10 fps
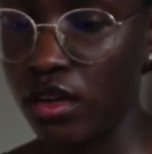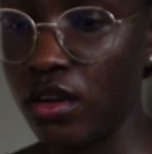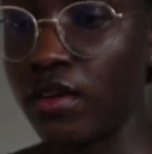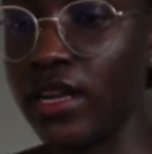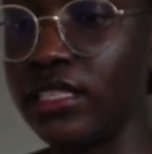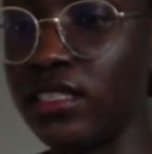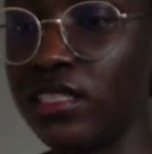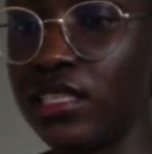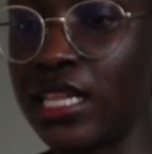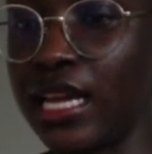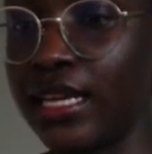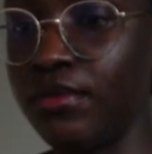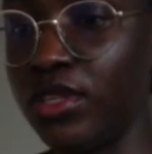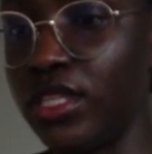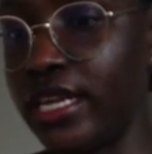or else that can
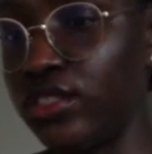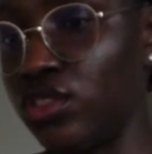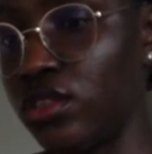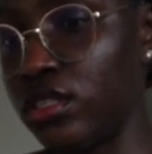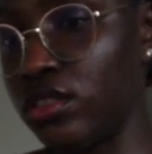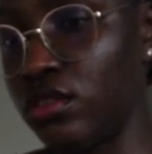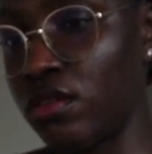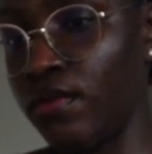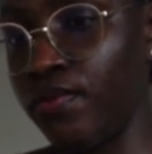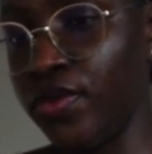be dangerous, you know.